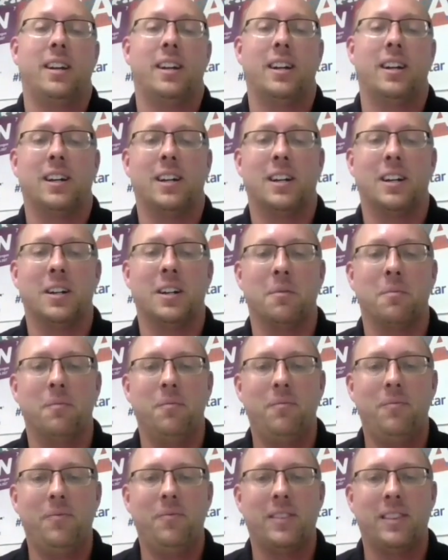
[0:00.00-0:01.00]
Now
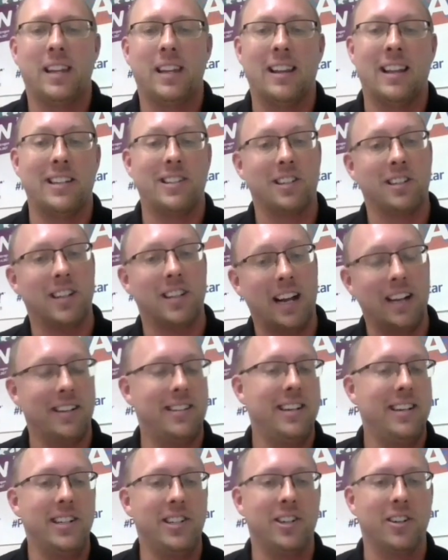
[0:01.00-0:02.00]
that's a lot of
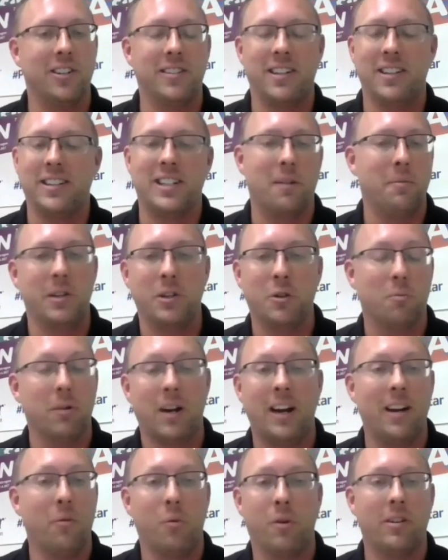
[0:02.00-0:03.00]
t-shirts, and some of you are
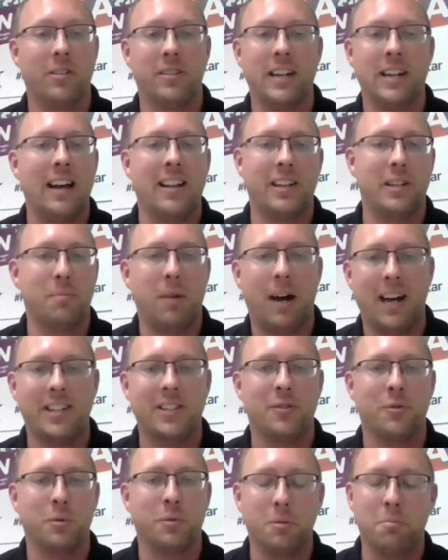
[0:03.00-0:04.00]
probably wondering how that's
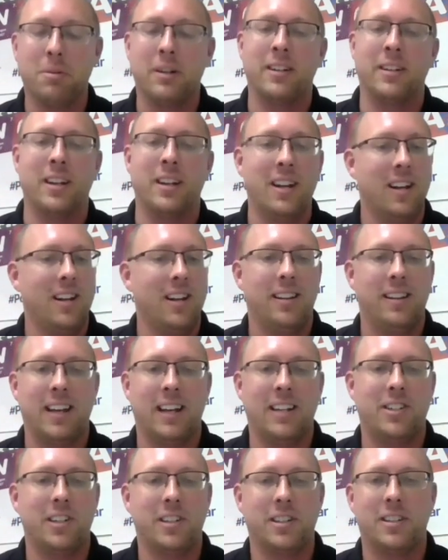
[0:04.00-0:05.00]
possible, but
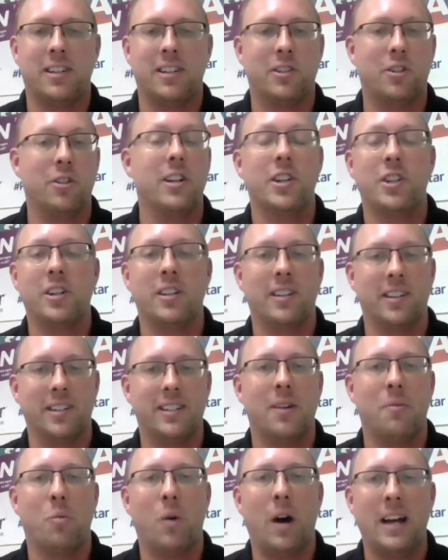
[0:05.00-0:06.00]
that's just the tradition that
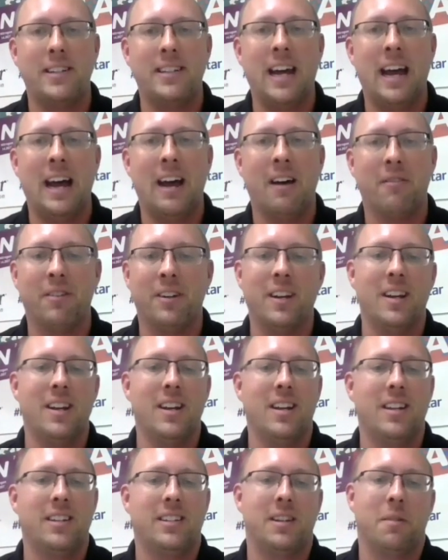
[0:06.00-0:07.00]
some Ys have.
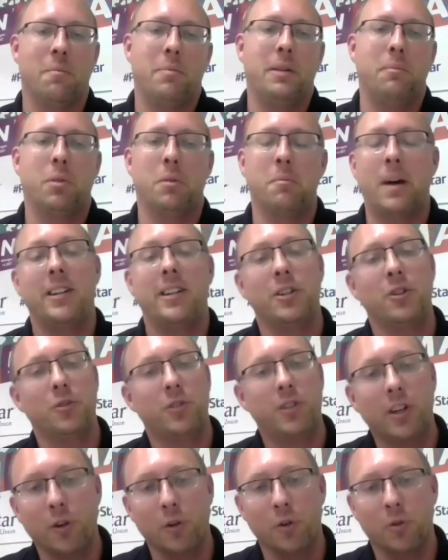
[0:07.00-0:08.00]
Some people might do
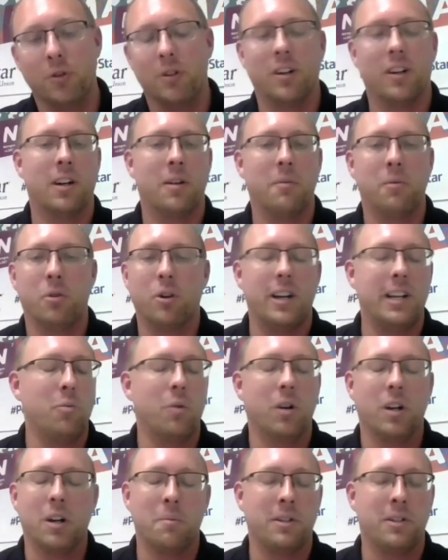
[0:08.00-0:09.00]
2 or
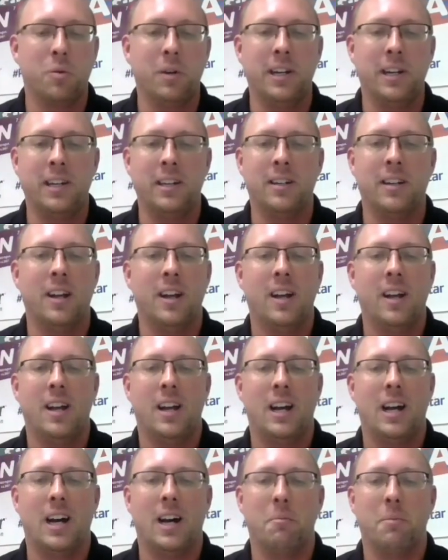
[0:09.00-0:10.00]
anywhere in between.
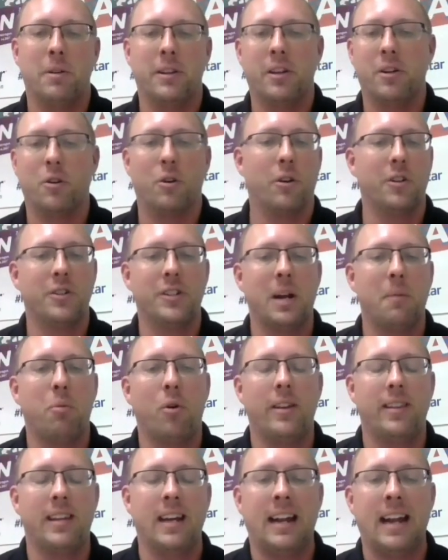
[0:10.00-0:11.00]
But the only reason I
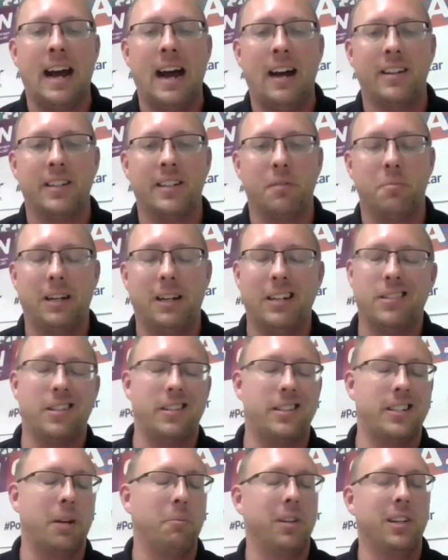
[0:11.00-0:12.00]
point that out is because
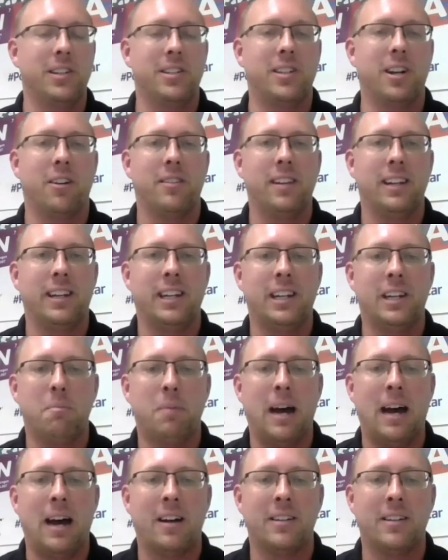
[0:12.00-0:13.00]
it's something to start thinking
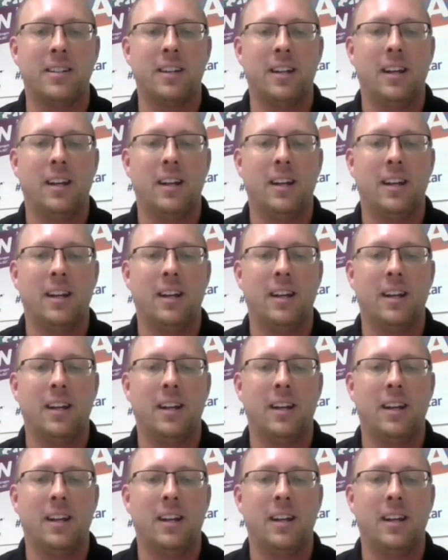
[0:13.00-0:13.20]
about.